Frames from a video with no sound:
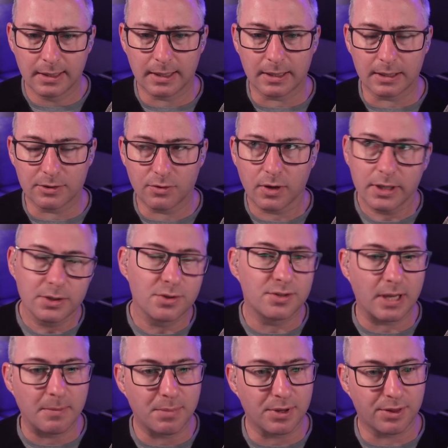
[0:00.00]
Try and use
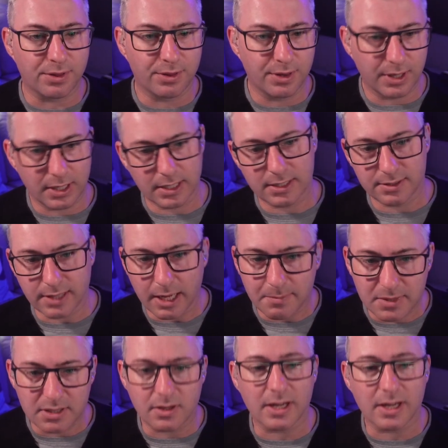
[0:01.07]
empathetic statements like,